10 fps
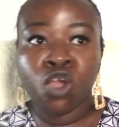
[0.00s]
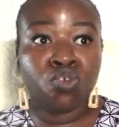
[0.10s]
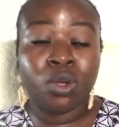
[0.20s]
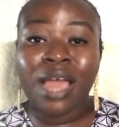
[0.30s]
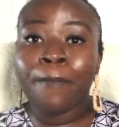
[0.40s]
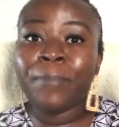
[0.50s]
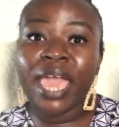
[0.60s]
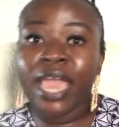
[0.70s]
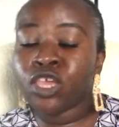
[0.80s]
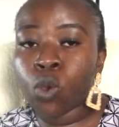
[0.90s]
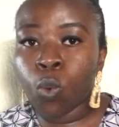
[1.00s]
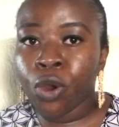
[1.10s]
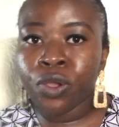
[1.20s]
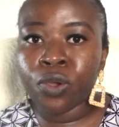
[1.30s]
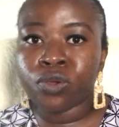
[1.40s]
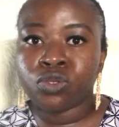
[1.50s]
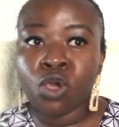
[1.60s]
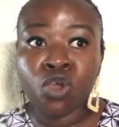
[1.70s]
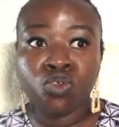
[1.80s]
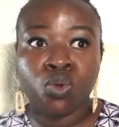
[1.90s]
You're not paying your workers.
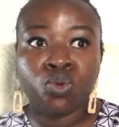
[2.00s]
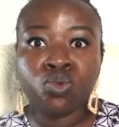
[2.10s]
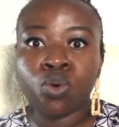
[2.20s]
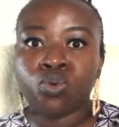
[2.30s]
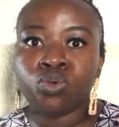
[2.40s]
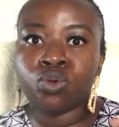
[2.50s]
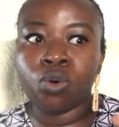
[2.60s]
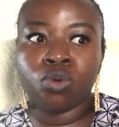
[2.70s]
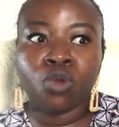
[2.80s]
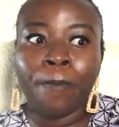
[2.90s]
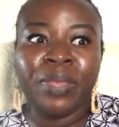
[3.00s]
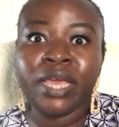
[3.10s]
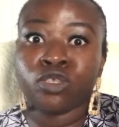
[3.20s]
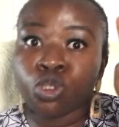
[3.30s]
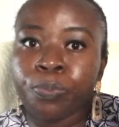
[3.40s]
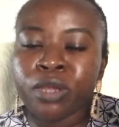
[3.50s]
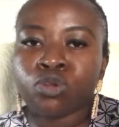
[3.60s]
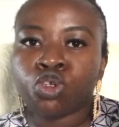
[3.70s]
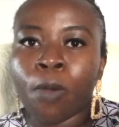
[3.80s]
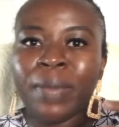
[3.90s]
You're being spiritual,